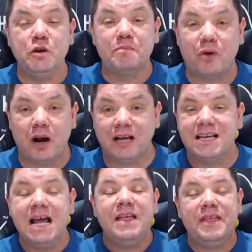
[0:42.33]
new
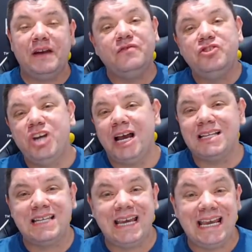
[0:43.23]
products that have
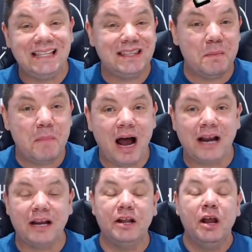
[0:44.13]
just hit the
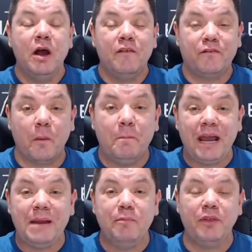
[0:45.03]
market from
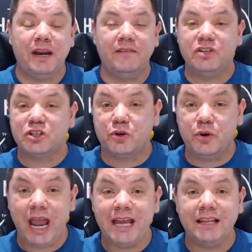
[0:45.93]
people that have just
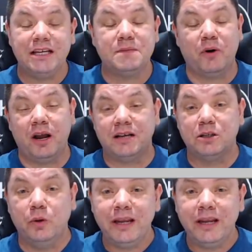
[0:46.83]
created these products